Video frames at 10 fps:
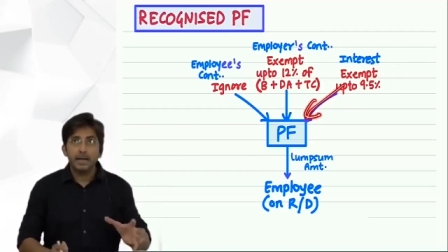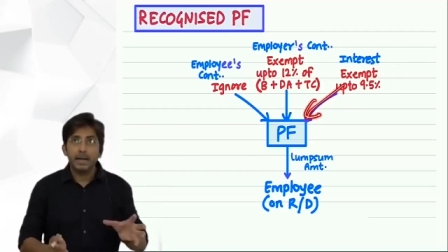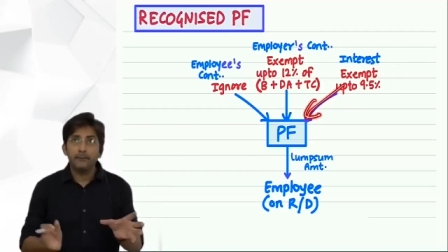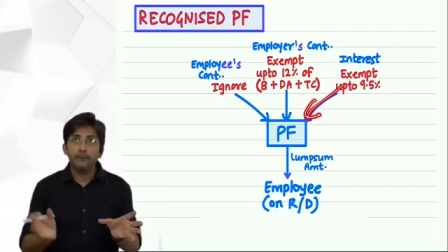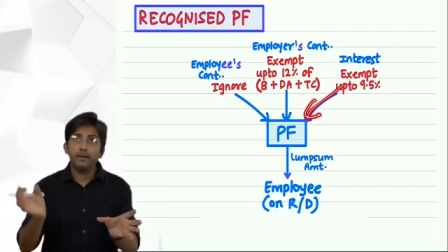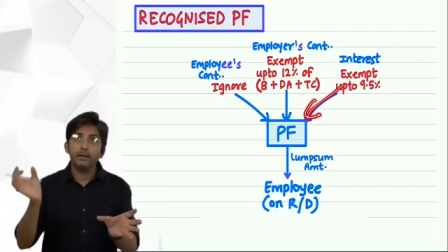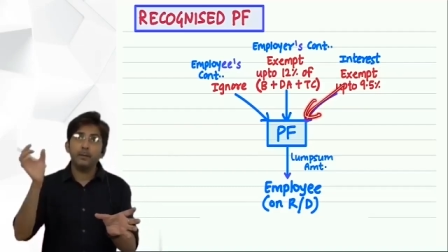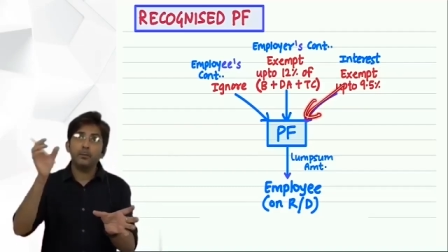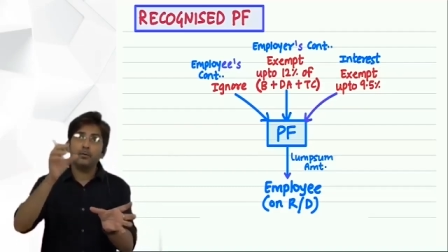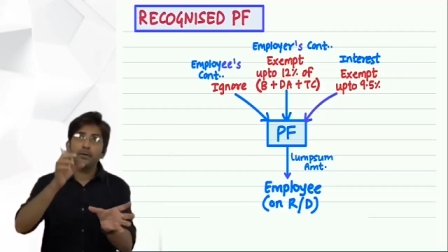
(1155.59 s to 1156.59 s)
Every
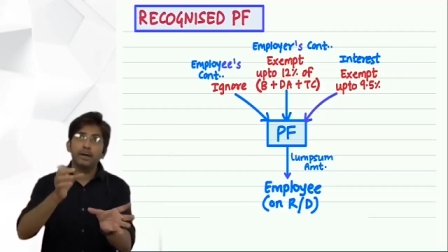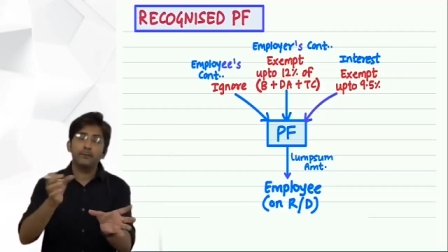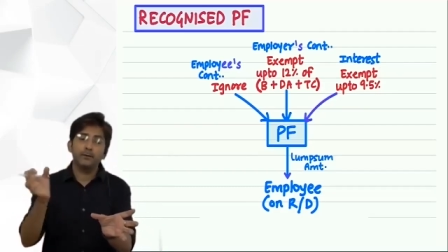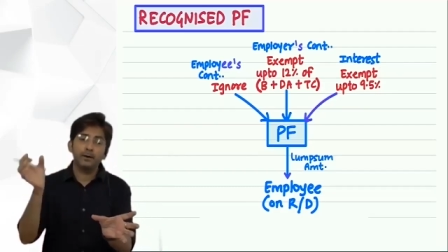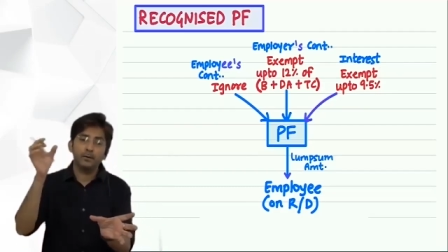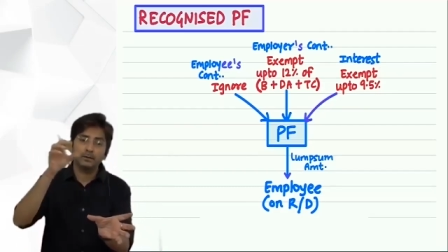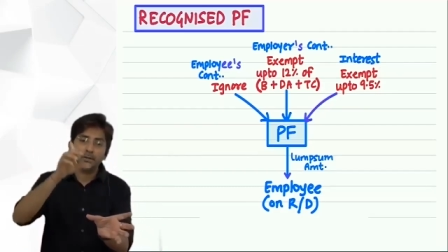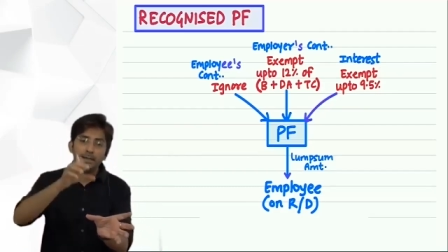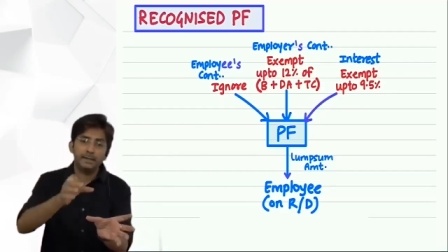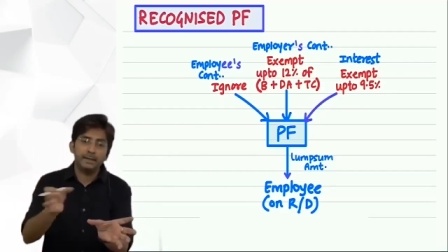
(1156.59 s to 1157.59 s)
year provident fund was
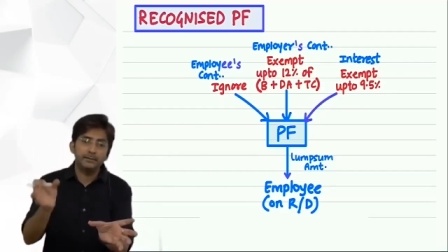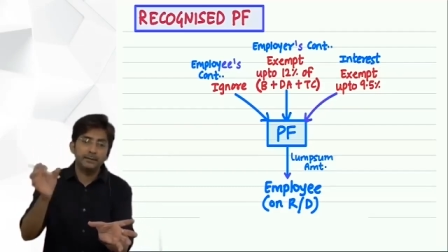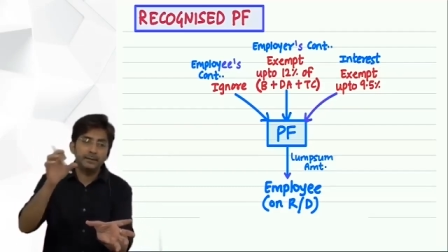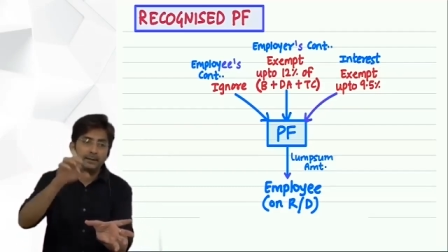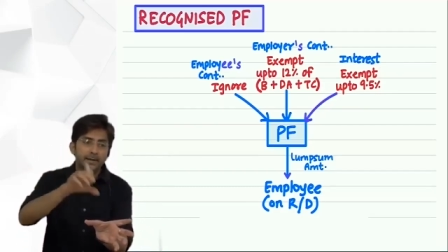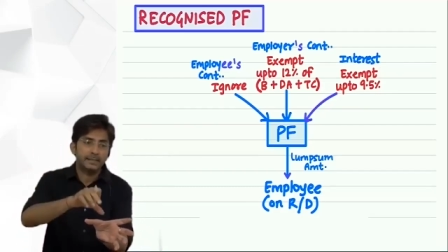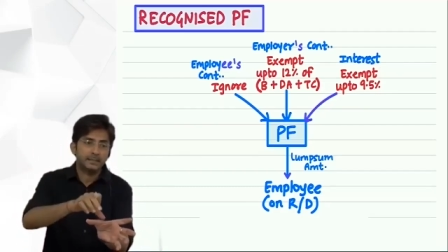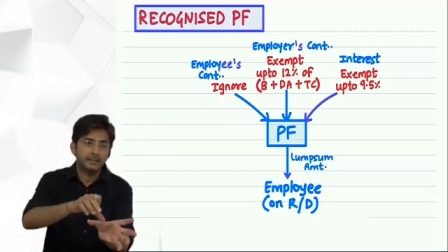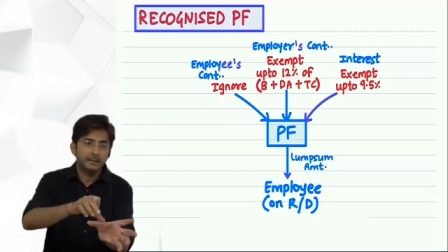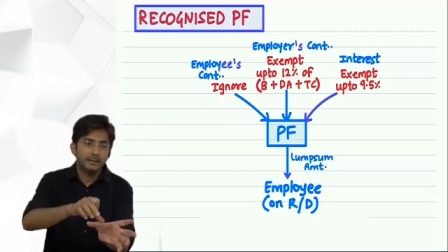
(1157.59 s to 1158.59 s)
credited with
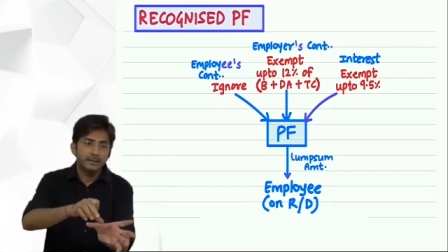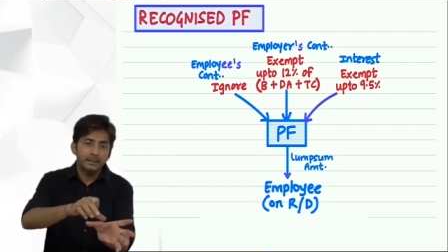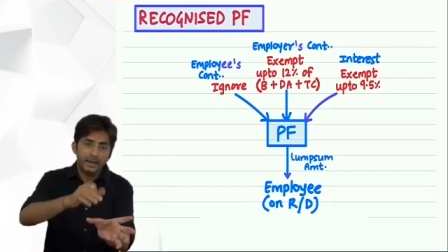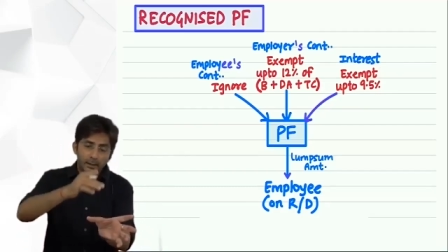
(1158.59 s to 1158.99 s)
interest, and